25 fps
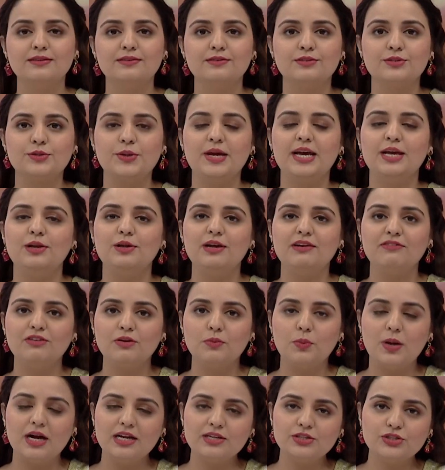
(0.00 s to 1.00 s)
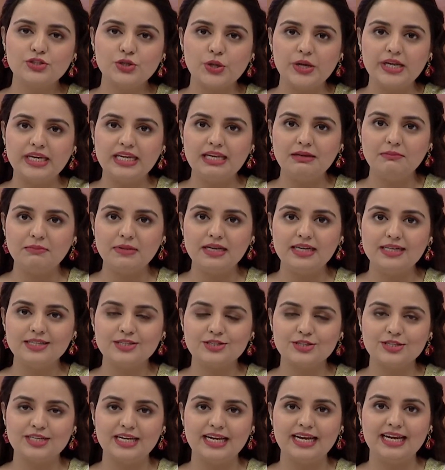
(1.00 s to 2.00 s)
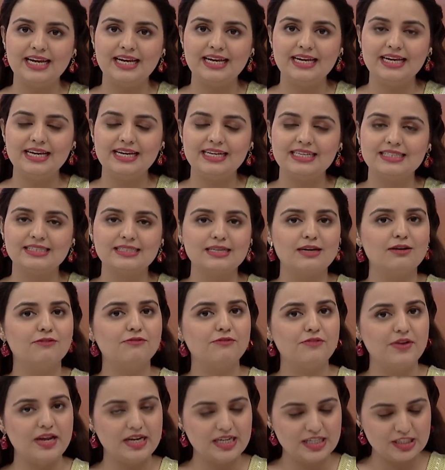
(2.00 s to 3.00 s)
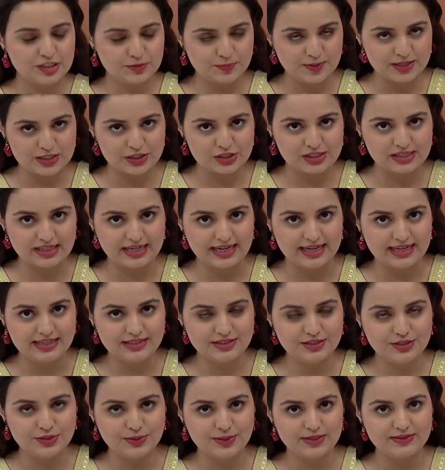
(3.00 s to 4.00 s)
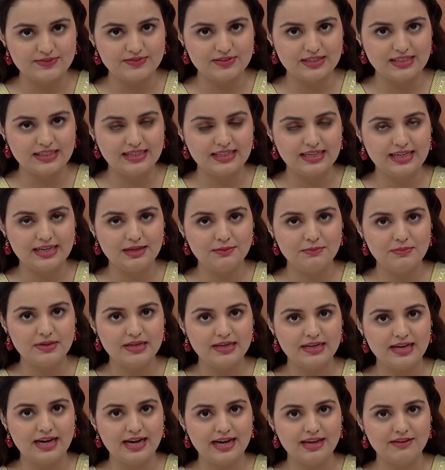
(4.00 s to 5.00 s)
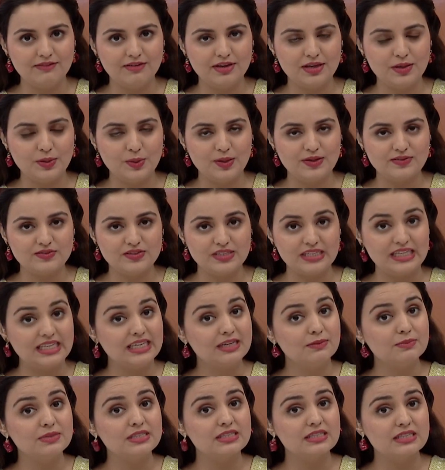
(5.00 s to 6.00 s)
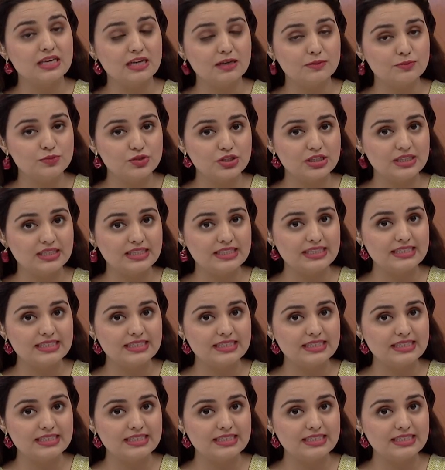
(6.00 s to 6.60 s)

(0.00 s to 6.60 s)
So hello everyone, joining me today is a very special guest. You have seen him in Highway, you have seen him in Sarbjit.